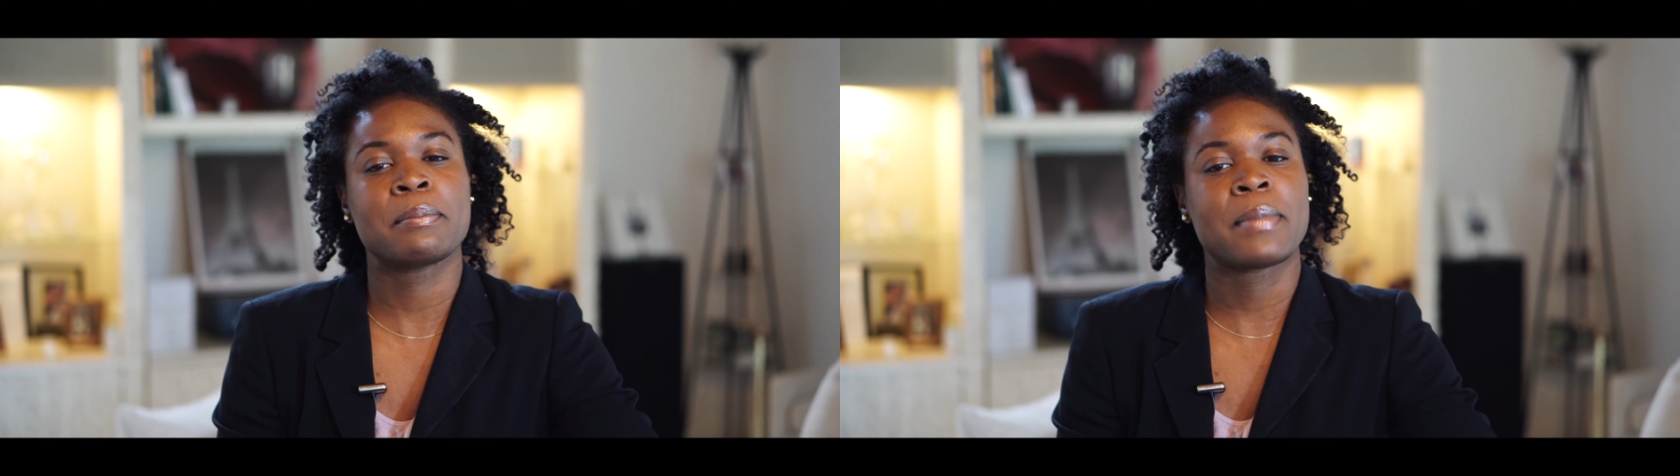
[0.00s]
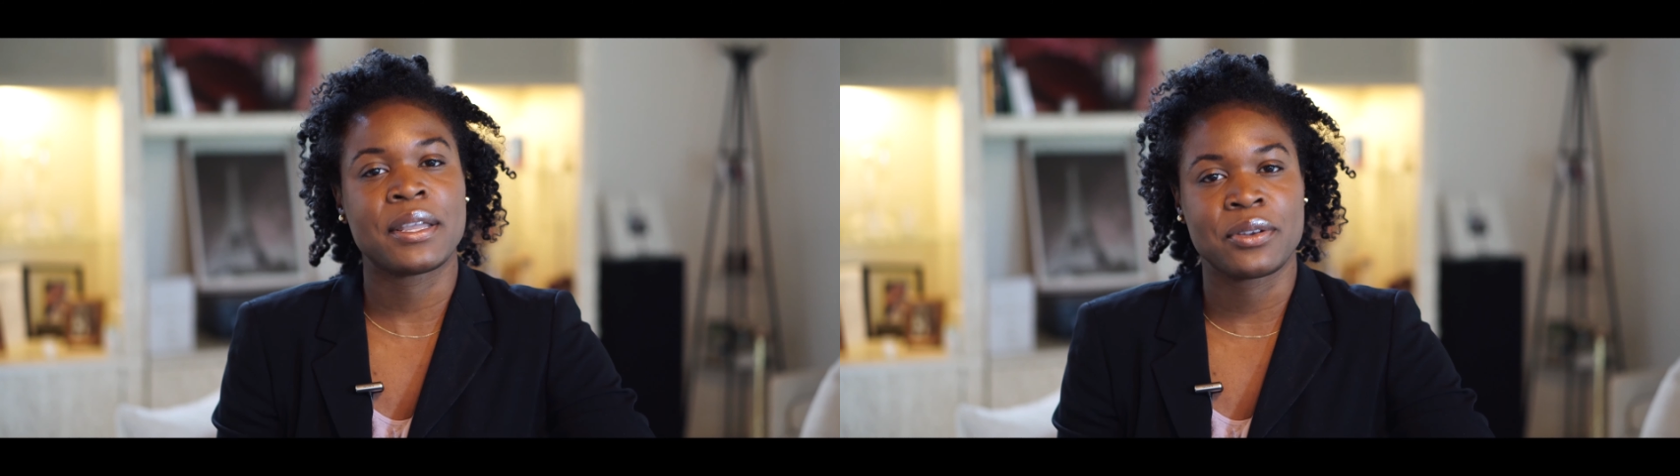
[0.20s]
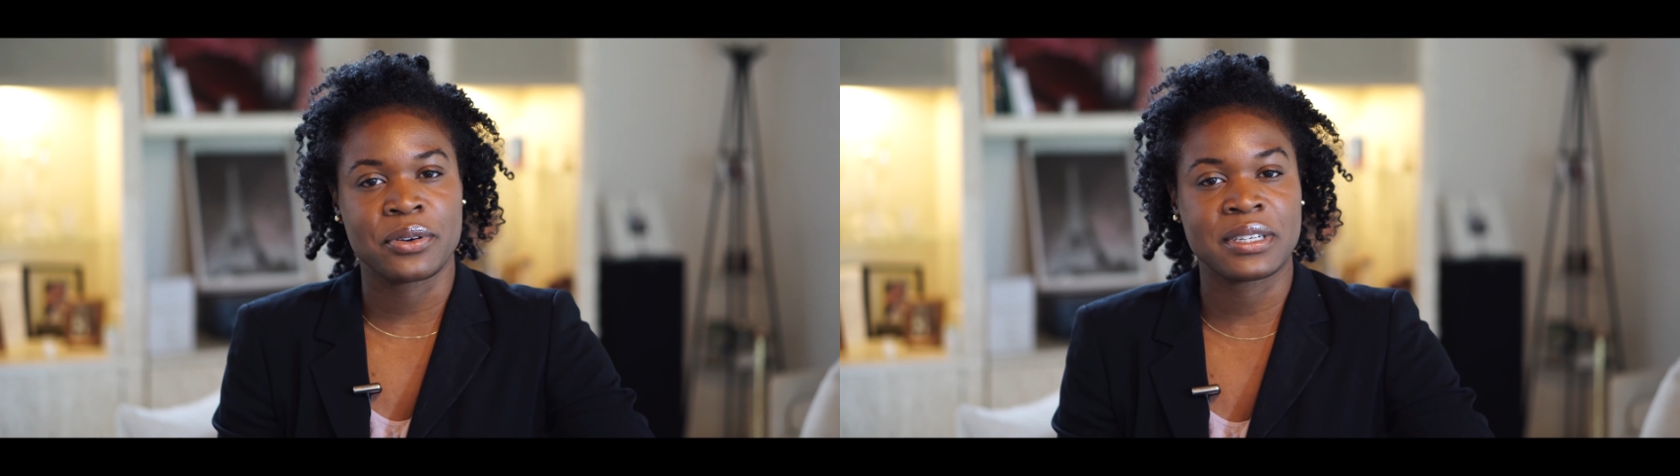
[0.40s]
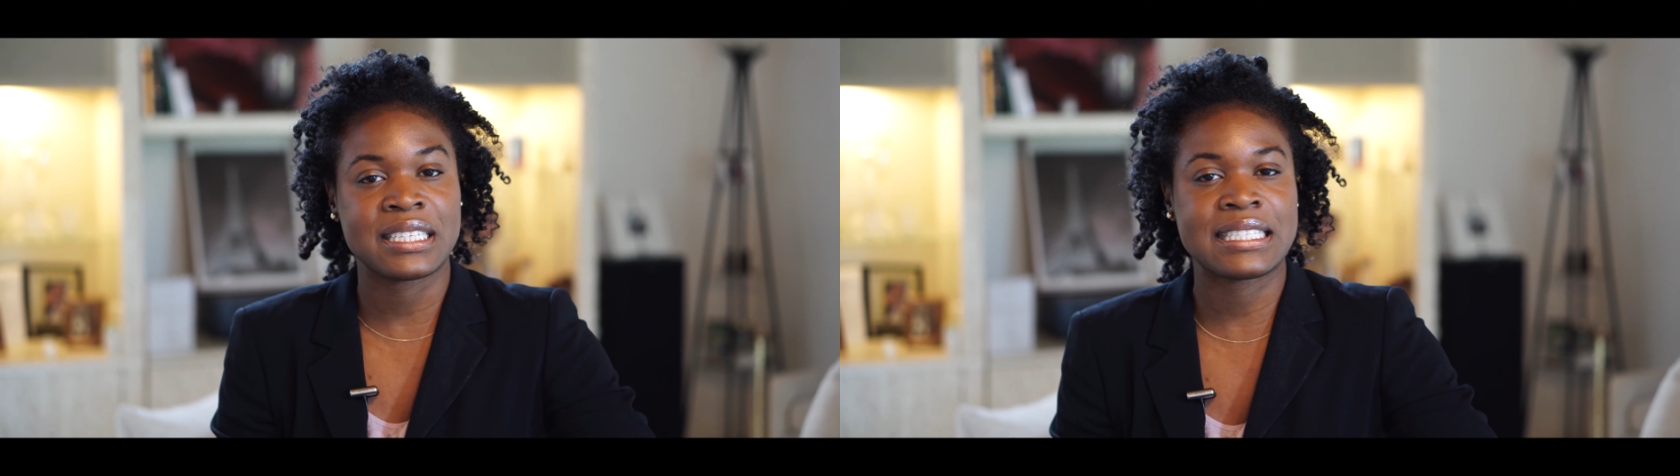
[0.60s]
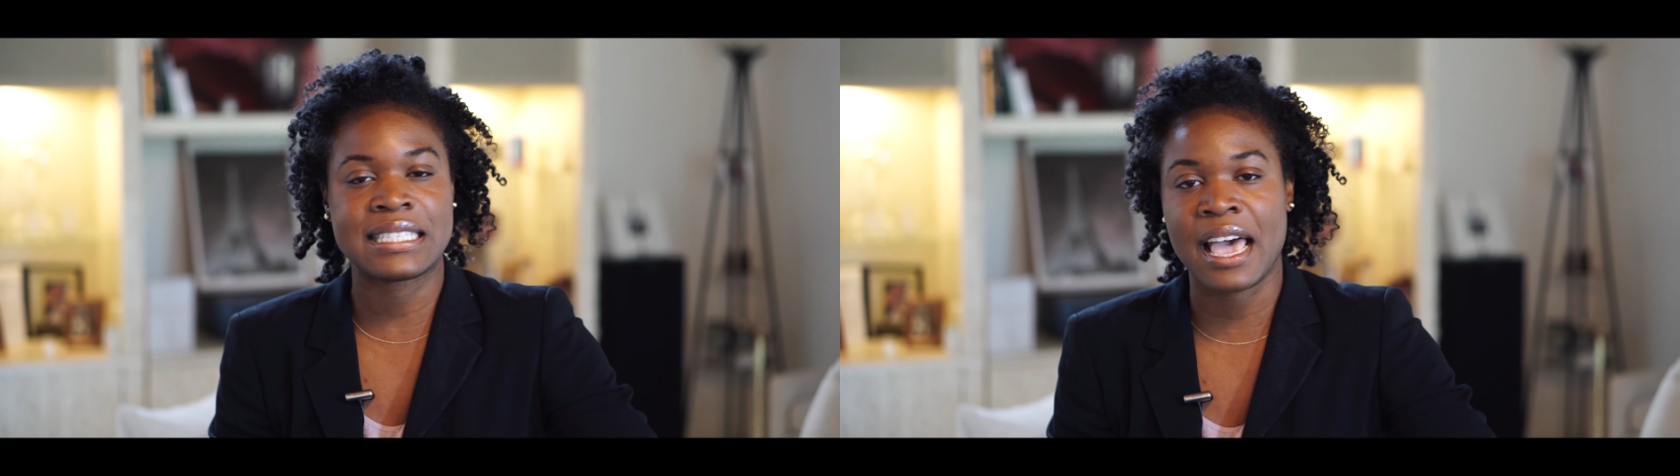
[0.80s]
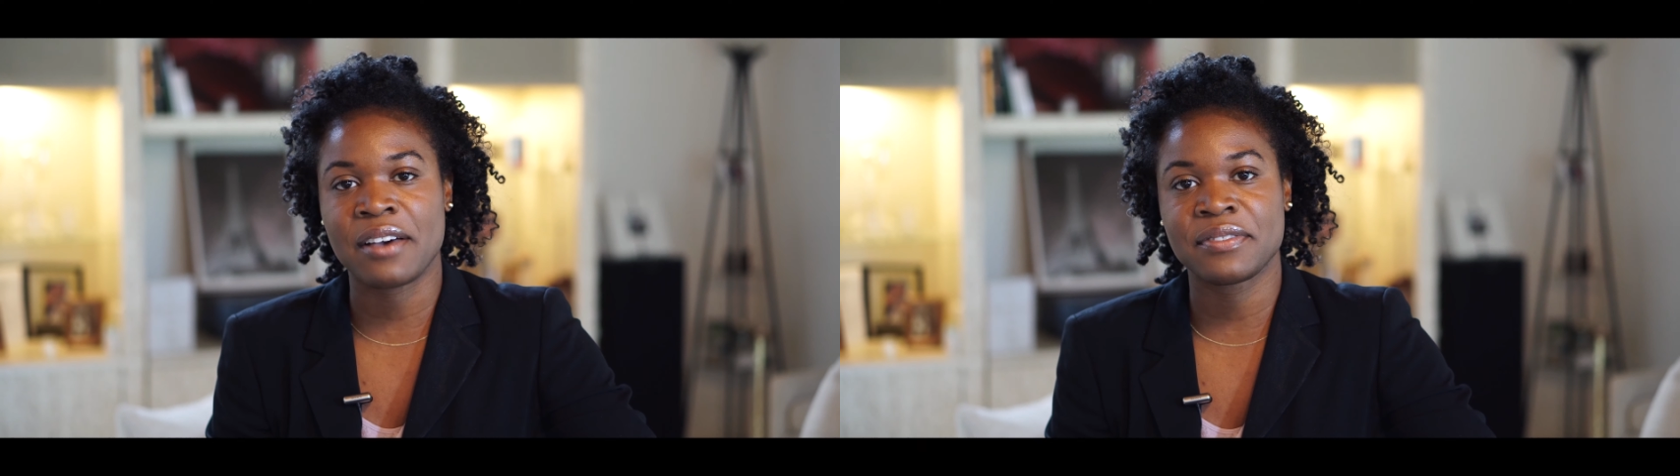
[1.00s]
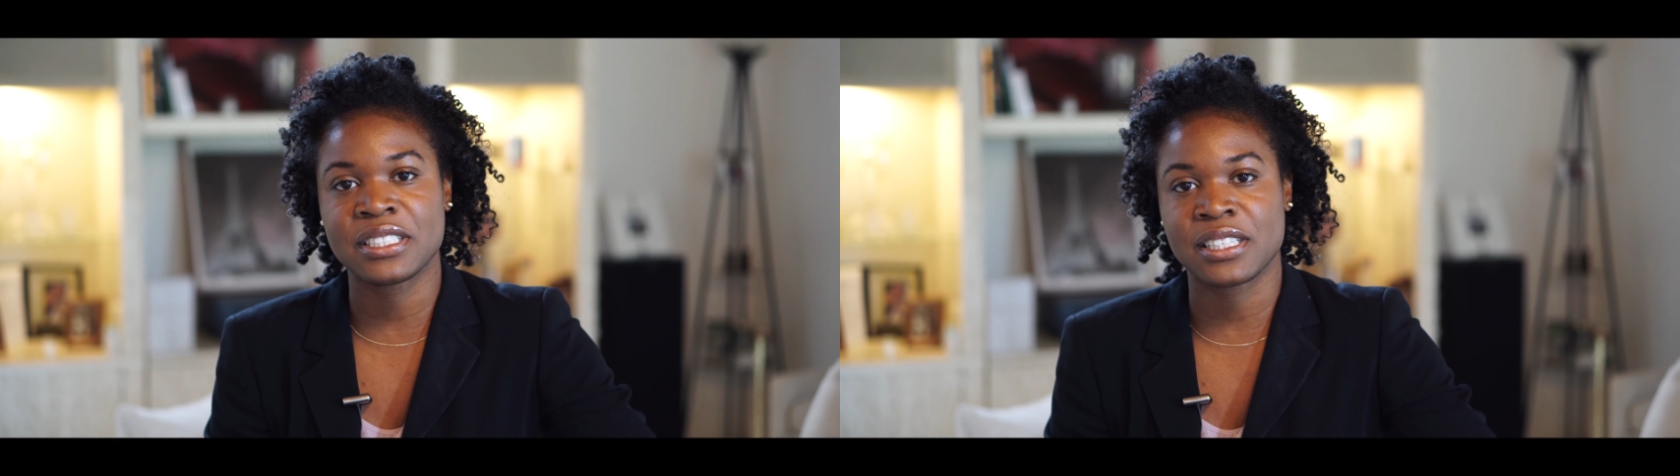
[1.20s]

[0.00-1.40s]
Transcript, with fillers: a minority staff